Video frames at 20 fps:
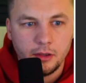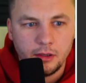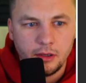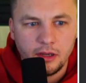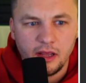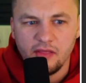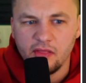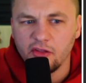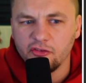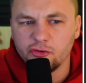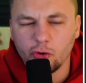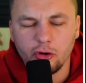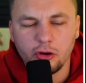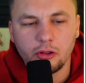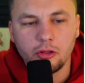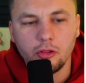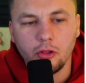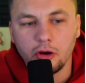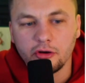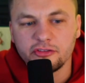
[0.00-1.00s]
And then
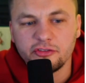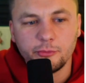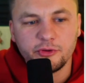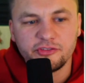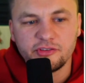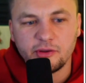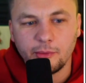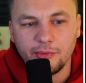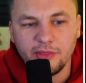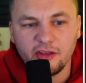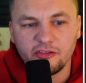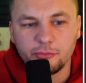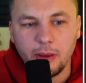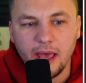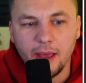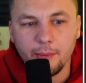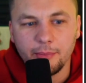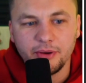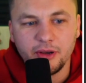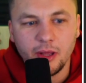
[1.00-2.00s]
Jordan Clarkson was someone that was
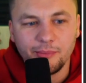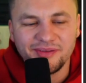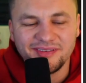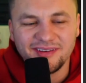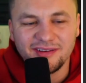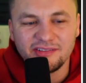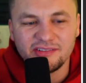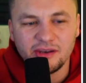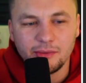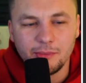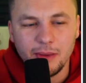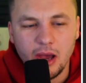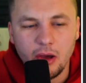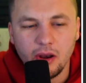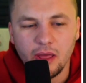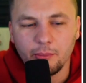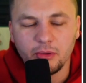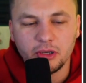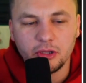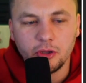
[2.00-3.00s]
popping up a decent
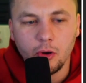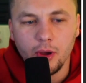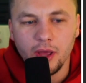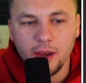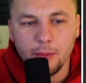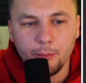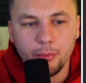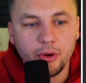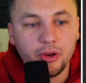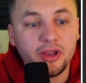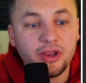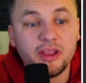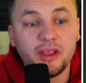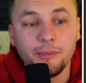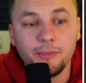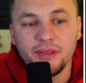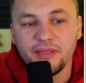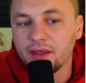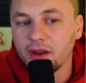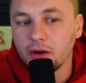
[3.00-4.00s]
amount. I'm going to go ahead and put
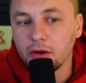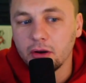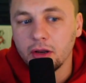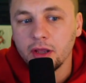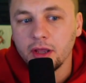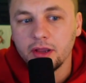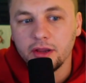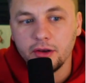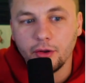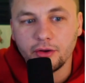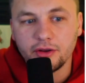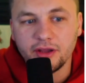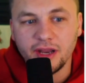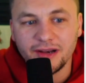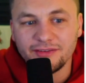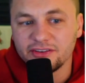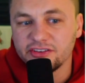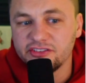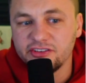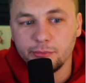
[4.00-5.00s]
him in there. You know,
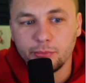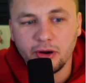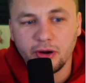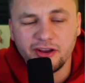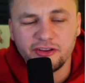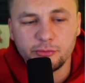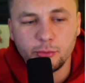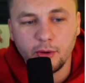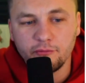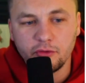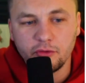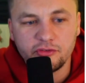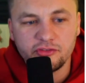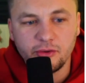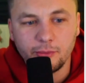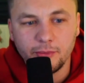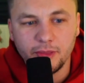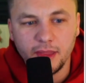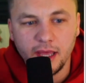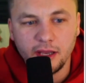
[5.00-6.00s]
kind of a cheap price point for
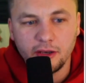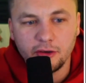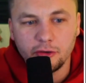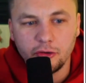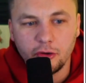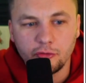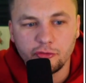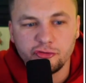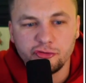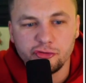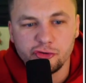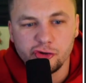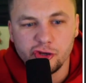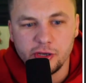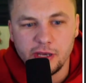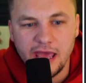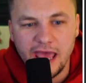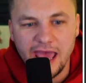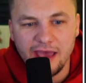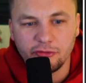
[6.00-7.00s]
someone that, you know,
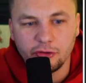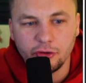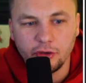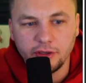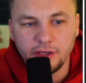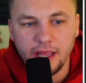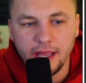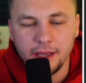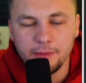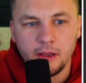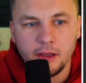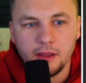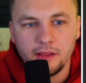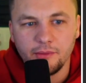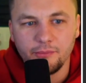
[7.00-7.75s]
should have a good game.